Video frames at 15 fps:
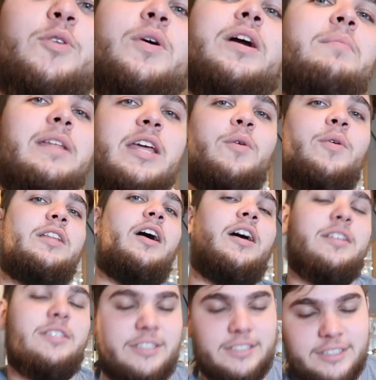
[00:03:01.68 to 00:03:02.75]
So we're gonna be dealing with
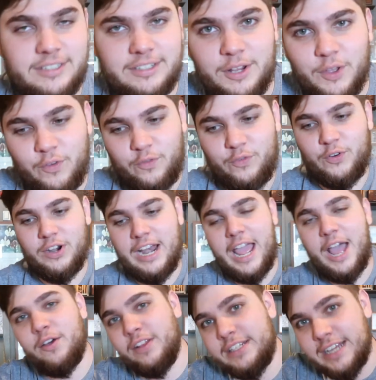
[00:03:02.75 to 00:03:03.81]
us for
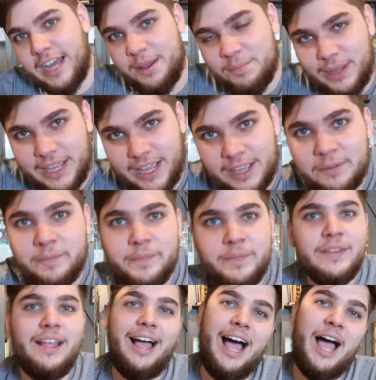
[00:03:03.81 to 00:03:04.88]
now, the time being.
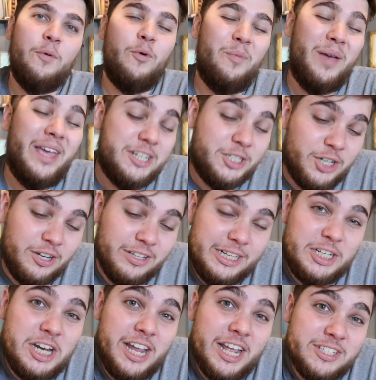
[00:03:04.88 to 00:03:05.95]
I will make sure
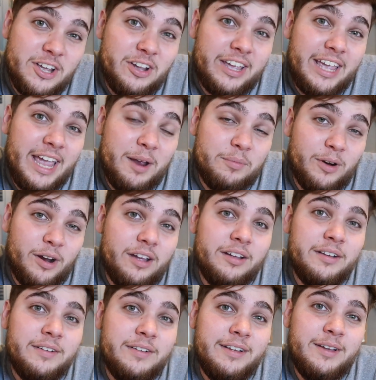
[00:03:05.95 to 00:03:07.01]
that she gets on
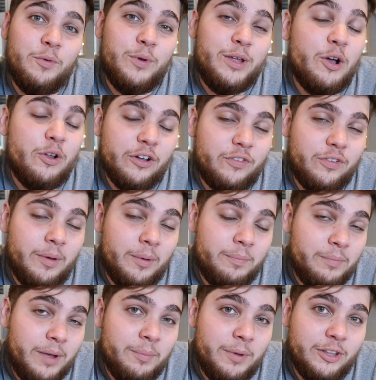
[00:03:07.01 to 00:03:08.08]
camera we go look for my,
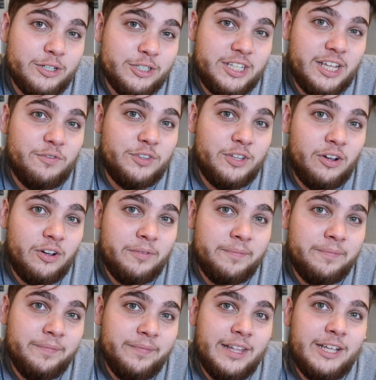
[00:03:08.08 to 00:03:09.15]
my mother's gift, though.
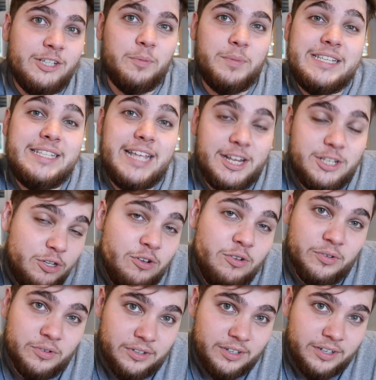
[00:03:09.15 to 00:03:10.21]
So be stay
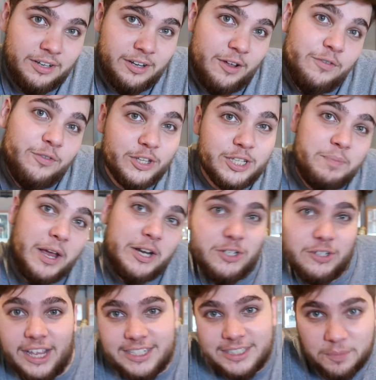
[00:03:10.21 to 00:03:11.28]
tuned for the
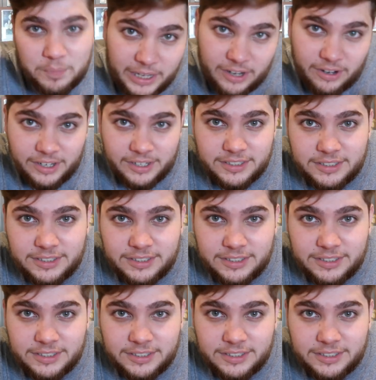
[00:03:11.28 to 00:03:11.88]
special guest appearance. So